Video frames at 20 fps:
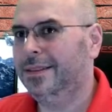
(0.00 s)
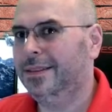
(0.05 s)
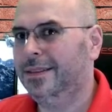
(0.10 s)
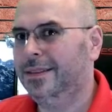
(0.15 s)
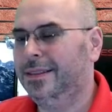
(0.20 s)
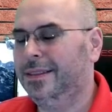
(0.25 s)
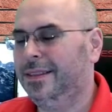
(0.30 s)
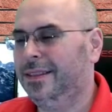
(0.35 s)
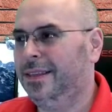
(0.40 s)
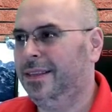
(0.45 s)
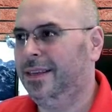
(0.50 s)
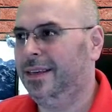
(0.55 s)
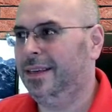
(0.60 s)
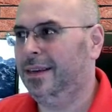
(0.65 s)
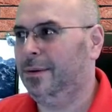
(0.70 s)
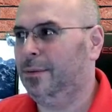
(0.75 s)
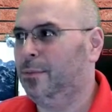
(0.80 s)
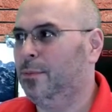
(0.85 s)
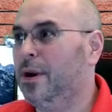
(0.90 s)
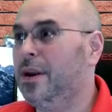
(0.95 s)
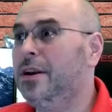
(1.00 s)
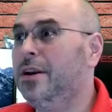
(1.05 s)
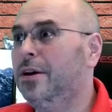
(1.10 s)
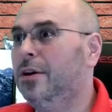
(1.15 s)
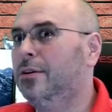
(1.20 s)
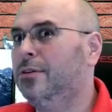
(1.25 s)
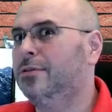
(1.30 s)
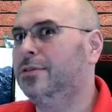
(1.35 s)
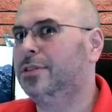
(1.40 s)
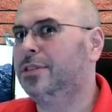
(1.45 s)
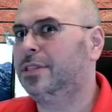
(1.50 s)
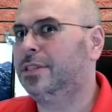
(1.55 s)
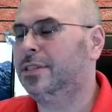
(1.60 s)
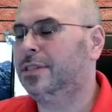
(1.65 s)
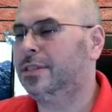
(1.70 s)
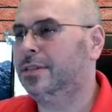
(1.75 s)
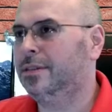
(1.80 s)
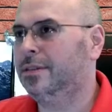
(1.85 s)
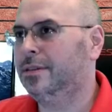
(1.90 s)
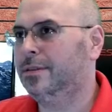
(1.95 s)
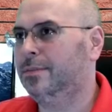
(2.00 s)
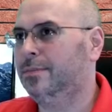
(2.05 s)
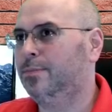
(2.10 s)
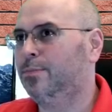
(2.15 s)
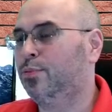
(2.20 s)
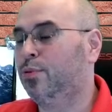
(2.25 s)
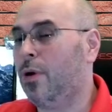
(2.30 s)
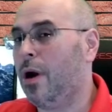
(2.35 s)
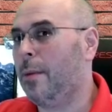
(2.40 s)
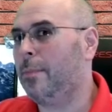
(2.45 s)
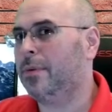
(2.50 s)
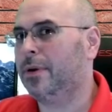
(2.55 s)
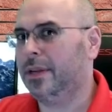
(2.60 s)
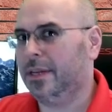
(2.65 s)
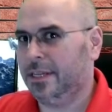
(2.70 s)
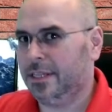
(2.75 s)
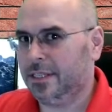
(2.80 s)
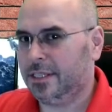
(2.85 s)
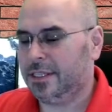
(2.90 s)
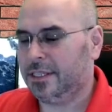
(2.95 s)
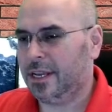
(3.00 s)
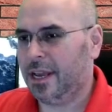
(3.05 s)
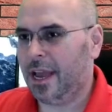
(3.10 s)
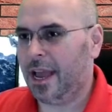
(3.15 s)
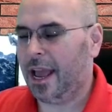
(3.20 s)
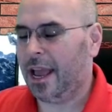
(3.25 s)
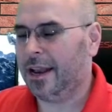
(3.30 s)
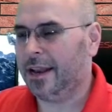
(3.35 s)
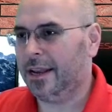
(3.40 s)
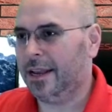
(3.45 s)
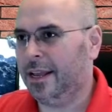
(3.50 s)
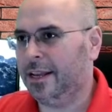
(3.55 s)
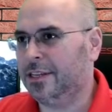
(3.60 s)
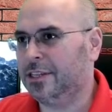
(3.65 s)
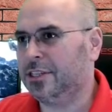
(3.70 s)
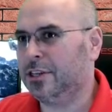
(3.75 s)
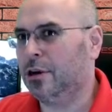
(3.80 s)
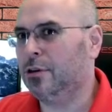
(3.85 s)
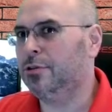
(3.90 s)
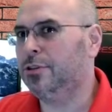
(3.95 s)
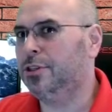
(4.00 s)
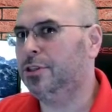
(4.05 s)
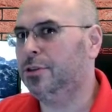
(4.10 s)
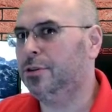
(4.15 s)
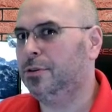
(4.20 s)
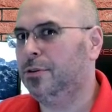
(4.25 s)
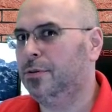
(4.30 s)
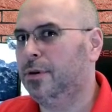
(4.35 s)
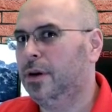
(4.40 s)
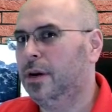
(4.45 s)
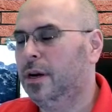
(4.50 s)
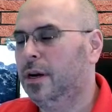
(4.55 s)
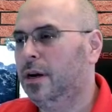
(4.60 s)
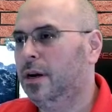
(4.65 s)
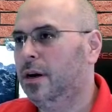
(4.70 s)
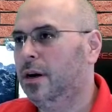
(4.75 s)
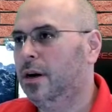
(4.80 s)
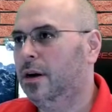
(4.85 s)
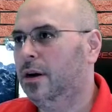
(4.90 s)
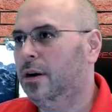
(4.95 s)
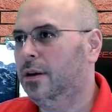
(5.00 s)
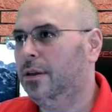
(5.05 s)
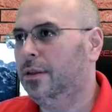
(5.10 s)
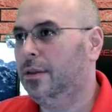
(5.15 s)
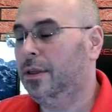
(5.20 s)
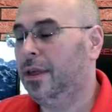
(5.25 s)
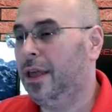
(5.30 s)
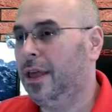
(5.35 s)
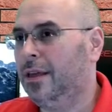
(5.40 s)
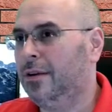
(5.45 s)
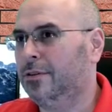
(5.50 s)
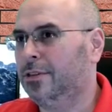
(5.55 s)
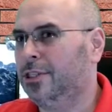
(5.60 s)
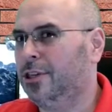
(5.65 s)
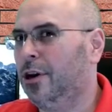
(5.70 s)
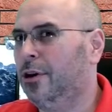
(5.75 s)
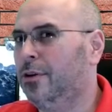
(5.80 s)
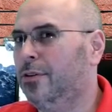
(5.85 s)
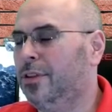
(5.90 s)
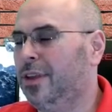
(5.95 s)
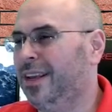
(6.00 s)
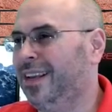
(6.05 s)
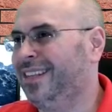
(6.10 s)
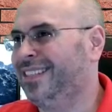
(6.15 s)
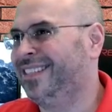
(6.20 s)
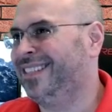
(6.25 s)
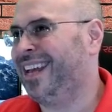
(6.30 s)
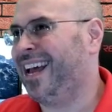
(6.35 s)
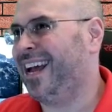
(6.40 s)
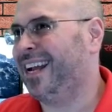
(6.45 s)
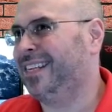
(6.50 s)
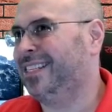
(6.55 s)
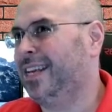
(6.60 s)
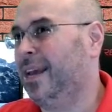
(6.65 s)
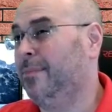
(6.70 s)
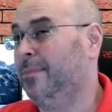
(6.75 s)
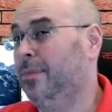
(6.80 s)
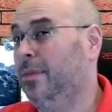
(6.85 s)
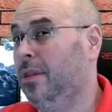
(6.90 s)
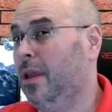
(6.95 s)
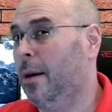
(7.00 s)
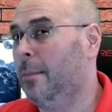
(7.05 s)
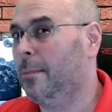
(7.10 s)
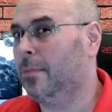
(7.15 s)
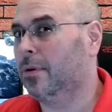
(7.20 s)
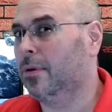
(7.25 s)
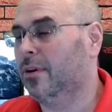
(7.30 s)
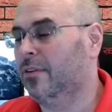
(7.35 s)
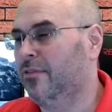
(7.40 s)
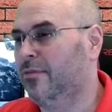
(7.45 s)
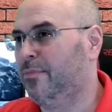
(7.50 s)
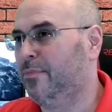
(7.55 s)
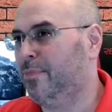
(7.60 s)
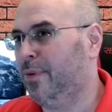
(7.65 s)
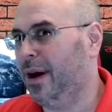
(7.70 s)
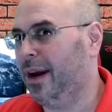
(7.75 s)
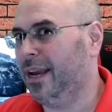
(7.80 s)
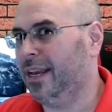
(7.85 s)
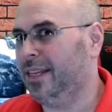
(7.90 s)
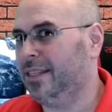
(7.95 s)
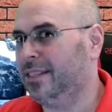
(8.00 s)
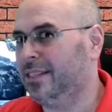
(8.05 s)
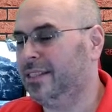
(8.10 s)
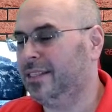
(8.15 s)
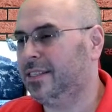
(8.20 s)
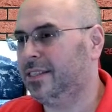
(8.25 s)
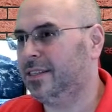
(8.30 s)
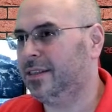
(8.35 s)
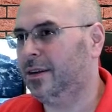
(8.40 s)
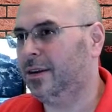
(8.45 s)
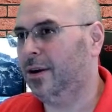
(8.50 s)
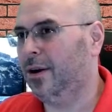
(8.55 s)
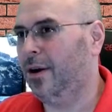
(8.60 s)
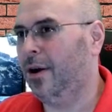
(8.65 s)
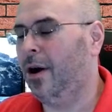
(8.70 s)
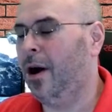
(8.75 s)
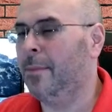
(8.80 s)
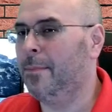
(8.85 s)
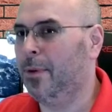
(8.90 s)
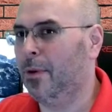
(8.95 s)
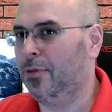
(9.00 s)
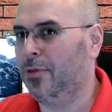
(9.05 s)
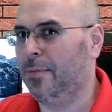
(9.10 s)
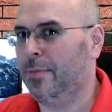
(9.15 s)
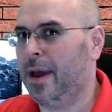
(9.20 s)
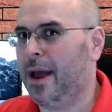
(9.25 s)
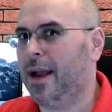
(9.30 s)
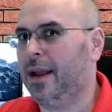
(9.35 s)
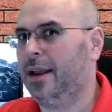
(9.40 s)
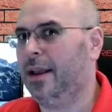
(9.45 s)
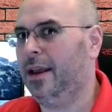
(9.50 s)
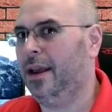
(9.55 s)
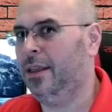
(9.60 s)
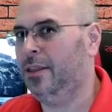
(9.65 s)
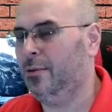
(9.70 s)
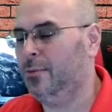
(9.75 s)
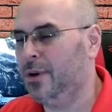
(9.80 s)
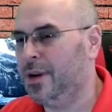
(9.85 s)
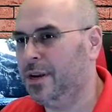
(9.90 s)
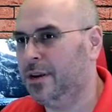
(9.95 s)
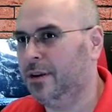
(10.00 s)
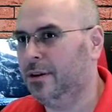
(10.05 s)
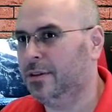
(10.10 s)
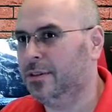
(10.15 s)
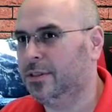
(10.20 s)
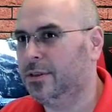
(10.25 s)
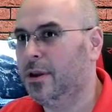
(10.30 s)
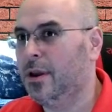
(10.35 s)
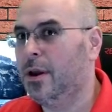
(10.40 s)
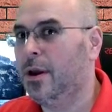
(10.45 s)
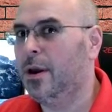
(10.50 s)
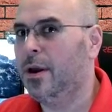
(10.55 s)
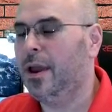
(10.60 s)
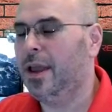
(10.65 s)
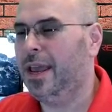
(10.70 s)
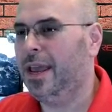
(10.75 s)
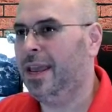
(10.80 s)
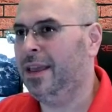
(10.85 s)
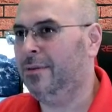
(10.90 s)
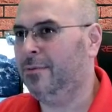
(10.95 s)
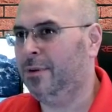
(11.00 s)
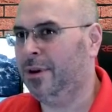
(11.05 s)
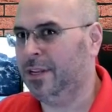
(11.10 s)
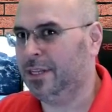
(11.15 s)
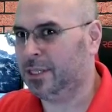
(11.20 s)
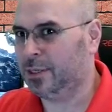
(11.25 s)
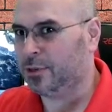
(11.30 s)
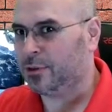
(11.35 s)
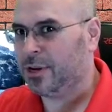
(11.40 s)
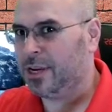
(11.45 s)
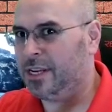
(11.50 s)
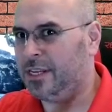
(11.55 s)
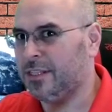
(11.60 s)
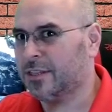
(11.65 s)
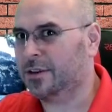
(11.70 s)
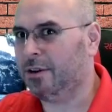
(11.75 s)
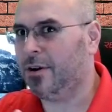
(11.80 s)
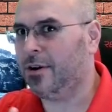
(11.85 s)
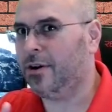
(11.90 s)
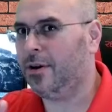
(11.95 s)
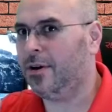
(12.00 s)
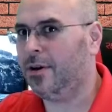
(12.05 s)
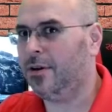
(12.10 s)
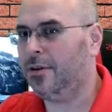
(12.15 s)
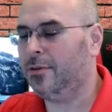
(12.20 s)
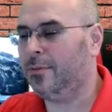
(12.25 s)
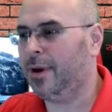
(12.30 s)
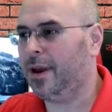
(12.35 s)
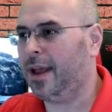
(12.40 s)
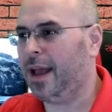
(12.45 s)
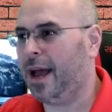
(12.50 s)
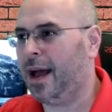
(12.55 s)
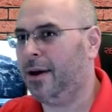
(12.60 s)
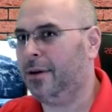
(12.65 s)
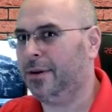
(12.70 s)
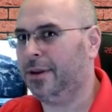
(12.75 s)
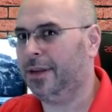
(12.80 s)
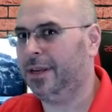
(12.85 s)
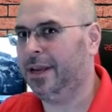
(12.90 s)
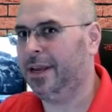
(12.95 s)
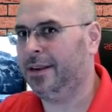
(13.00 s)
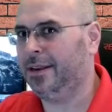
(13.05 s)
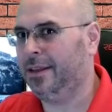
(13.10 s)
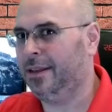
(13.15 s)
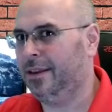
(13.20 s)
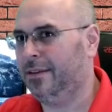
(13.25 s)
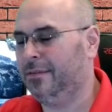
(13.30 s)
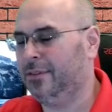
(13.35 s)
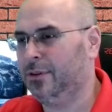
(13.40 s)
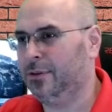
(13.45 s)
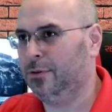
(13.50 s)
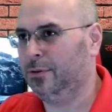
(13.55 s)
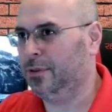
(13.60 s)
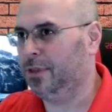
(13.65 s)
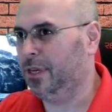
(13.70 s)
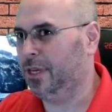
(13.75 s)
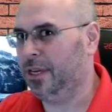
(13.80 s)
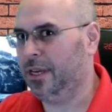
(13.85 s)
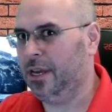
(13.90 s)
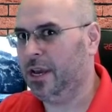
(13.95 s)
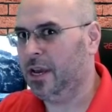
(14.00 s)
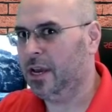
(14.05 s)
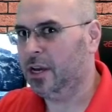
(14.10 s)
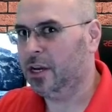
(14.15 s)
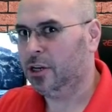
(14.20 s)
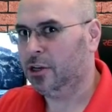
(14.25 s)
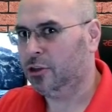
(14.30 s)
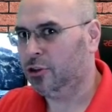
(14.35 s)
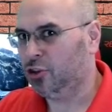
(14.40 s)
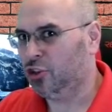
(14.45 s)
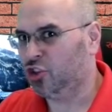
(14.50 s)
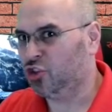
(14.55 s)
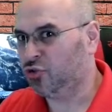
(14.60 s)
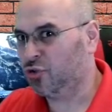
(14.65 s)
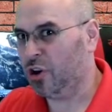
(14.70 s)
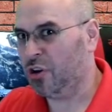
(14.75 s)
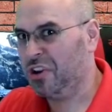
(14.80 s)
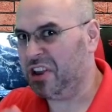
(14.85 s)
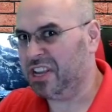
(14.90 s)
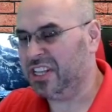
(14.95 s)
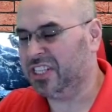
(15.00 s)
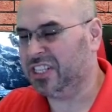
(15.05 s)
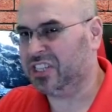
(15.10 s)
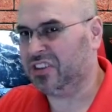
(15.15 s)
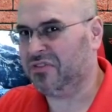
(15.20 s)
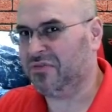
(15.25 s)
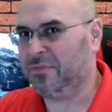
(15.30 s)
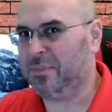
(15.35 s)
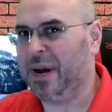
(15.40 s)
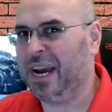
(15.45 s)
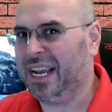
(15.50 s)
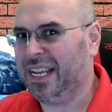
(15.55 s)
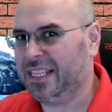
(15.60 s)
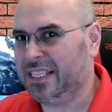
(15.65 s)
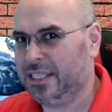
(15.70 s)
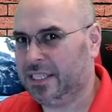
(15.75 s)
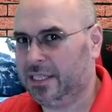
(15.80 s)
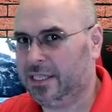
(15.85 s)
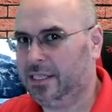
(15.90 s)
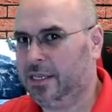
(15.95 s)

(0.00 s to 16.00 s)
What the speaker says: Windows properties and it'll show you the exact same number of bytes on both the Mac and the Windows, and when it strings it all the way out and gives you the trillions of bytes.